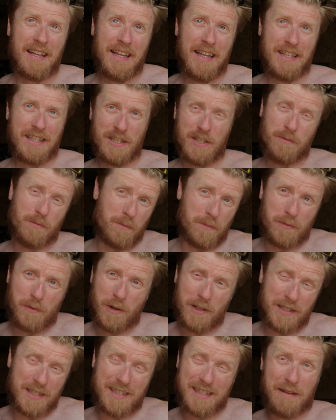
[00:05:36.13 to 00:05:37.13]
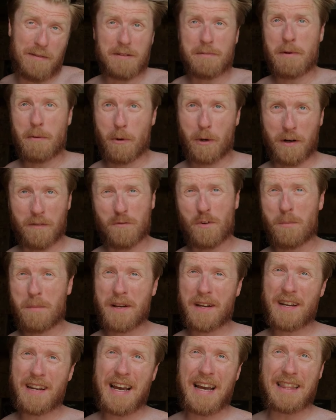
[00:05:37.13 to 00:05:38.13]
This is what seems to be working for
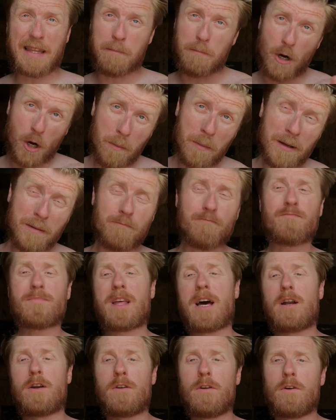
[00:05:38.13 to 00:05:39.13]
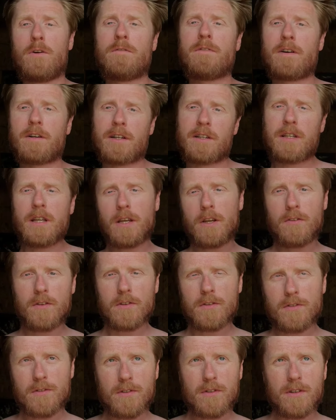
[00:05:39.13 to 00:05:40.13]
me at the moment. I don't know if I'll continue
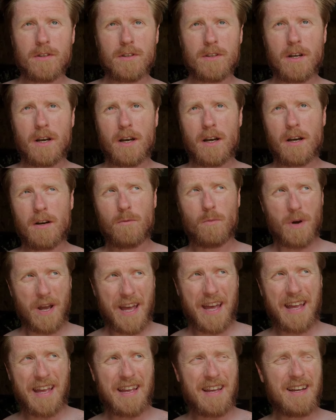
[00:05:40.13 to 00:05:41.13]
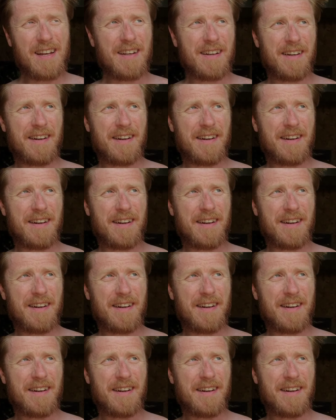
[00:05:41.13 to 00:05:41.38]
this way.